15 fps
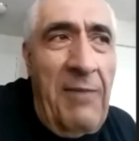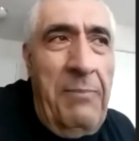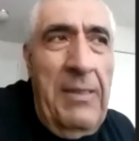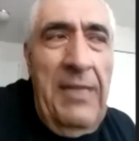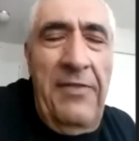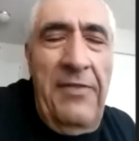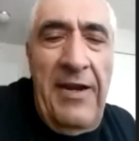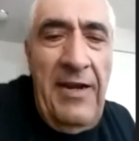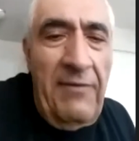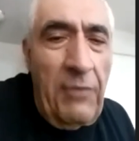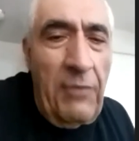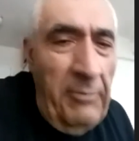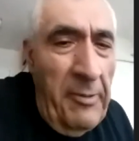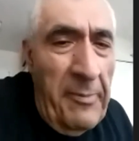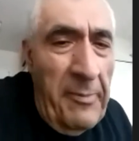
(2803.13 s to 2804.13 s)
They never call
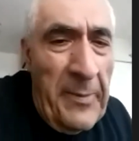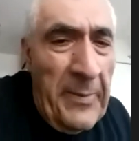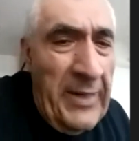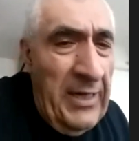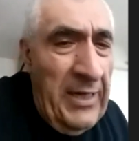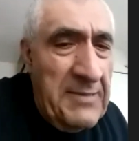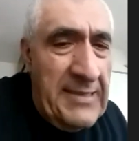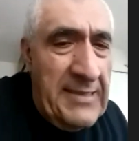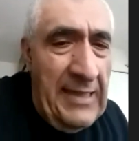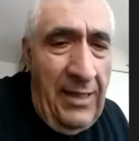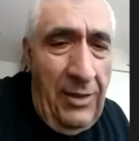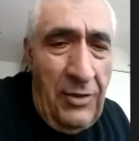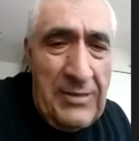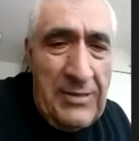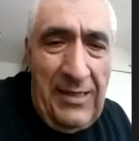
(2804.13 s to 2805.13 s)
me by my name, Sal
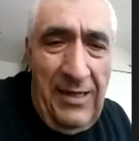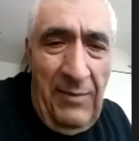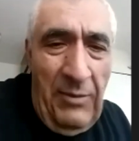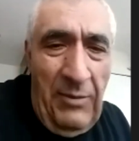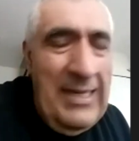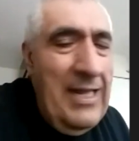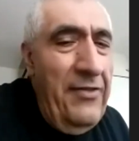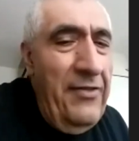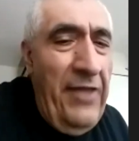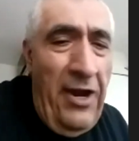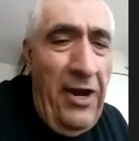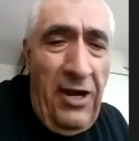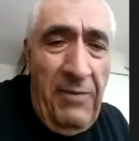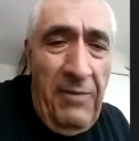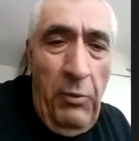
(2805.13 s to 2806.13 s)
or Salam or the
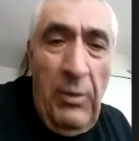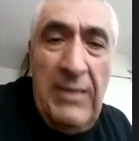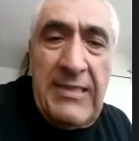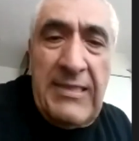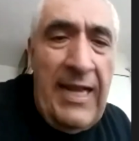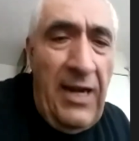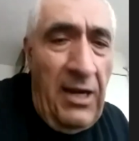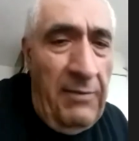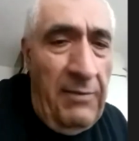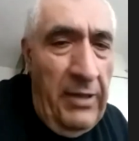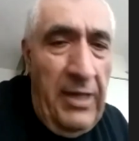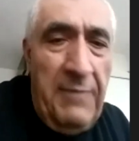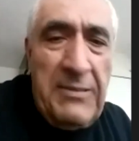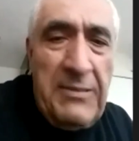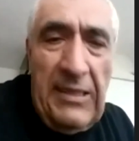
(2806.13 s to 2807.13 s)
Arab. Where's the Arab?
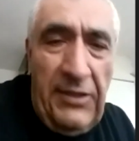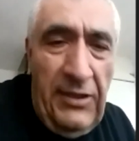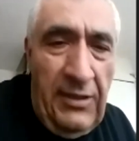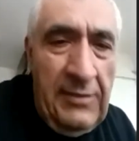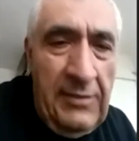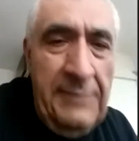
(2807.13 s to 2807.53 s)
Arab is not here.